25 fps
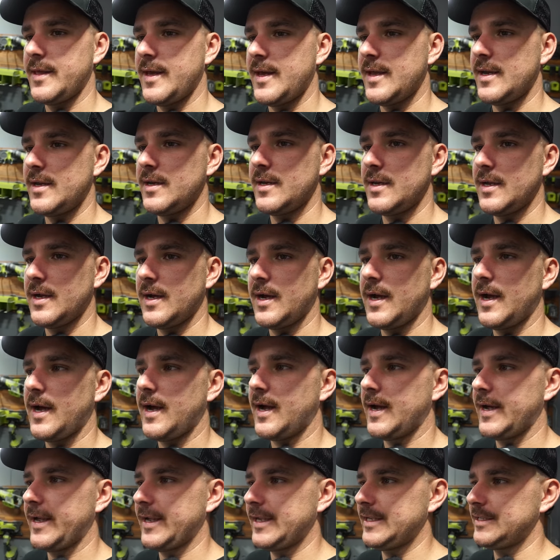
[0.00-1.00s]
Then
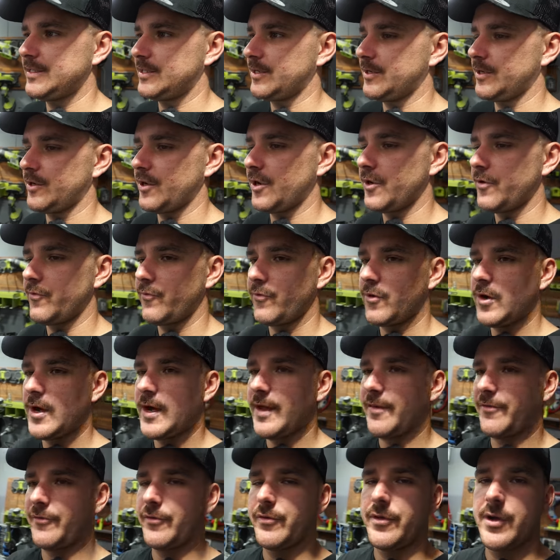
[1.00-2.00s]
uh, he's gonna go
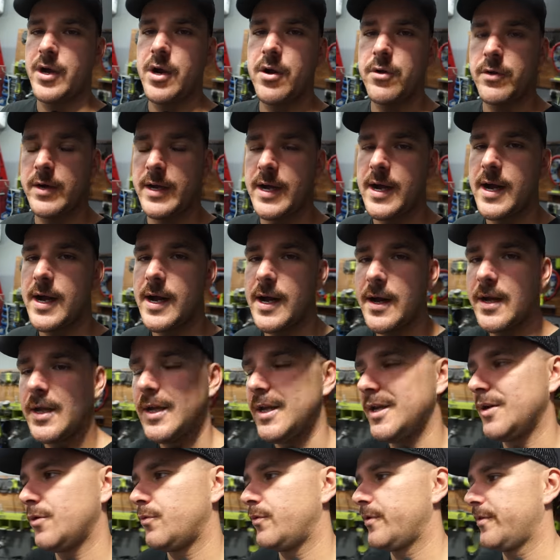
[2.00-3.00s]
right through the whole car
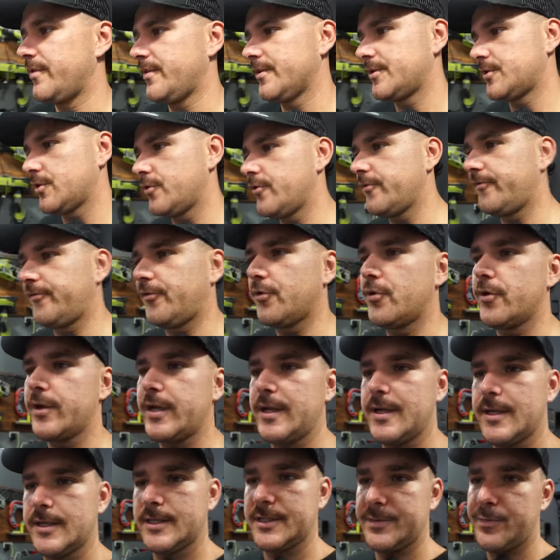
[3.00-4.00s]
with the two
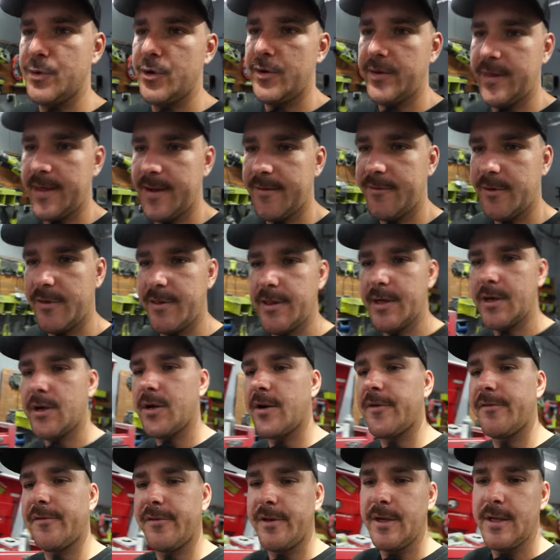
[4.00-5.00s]
forty, smooth everything
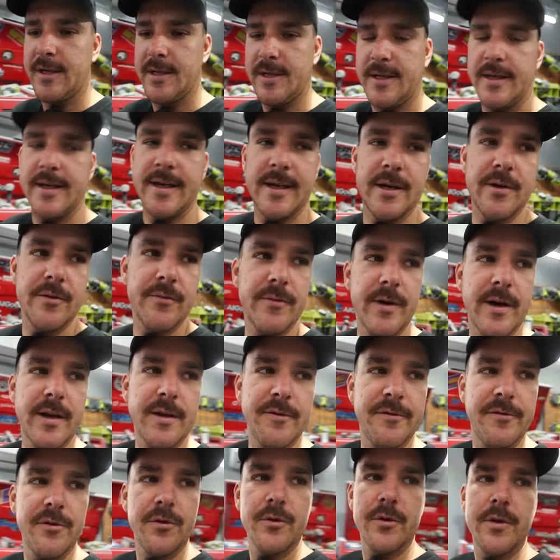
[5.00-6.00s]
off, get it ready
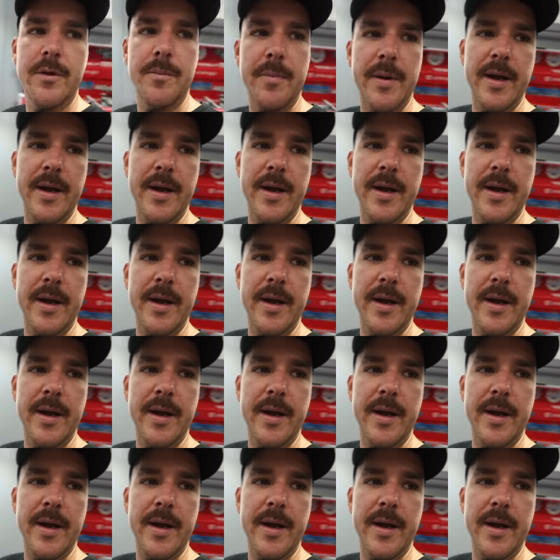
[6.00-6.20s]
for the